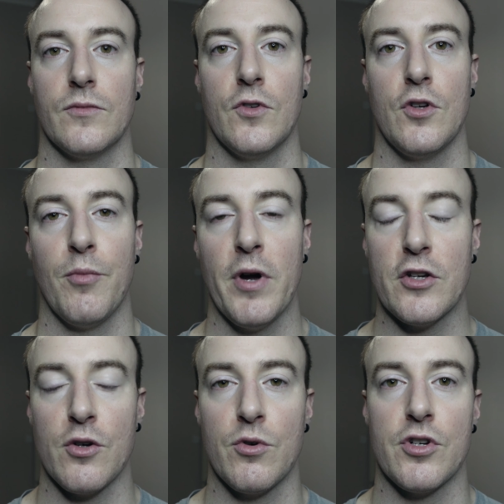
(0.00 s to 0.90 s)
So
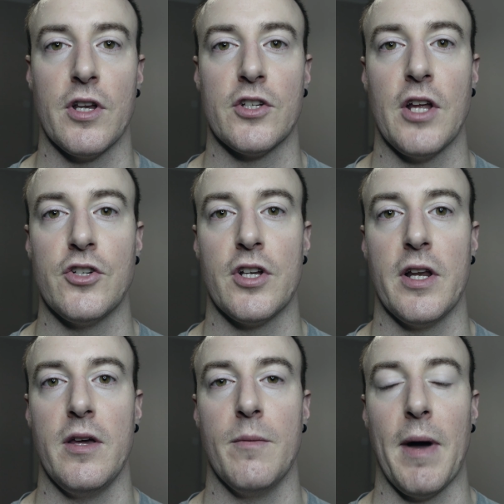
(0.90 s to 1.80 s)
pre-exhaustion
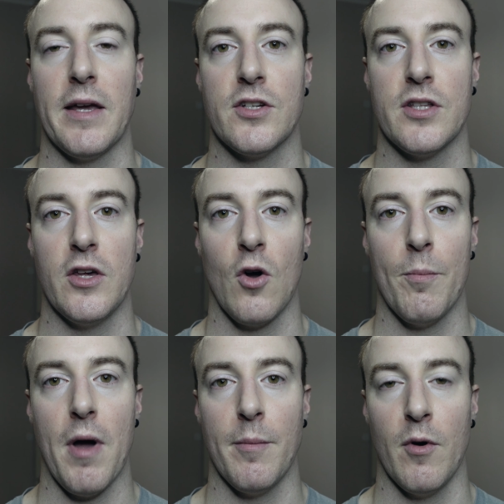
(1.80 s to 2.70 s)
essentially makes the
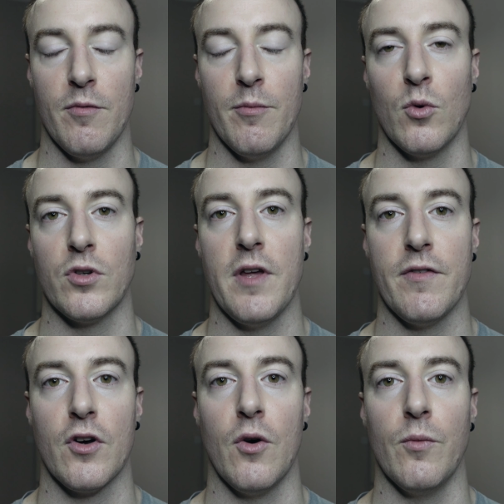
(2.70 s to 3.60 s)
compound movement more
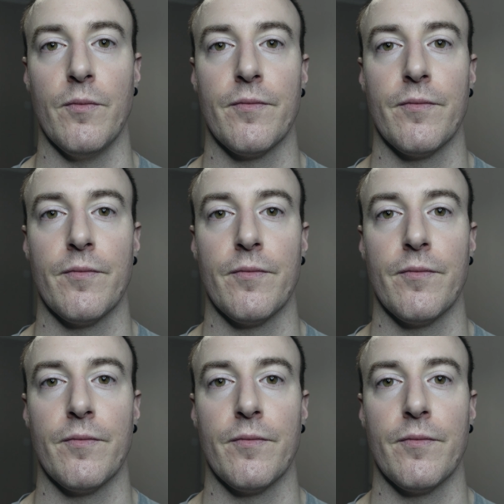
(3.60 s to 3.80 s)
difficult.